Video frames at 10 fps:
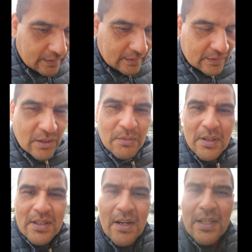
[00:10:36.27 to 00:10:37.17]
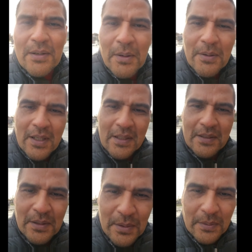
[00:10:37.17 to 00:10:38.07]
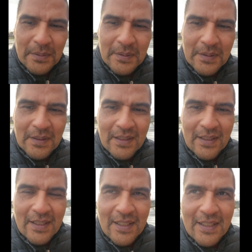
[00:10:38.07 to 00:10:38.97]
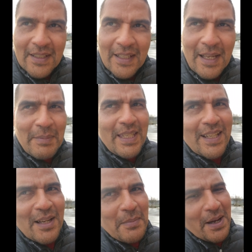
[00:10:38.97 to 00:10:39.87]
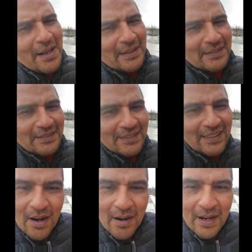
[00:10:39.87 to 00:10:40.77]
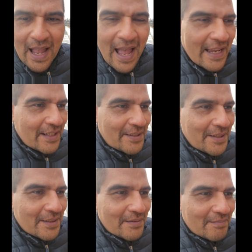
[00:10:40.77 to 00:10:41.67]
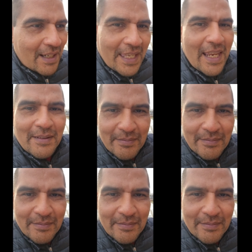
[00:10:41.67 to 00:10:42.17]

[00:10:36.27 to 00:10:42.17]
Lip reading: So what's our hero gonna do? I mean, come on. Our guy is just a kid.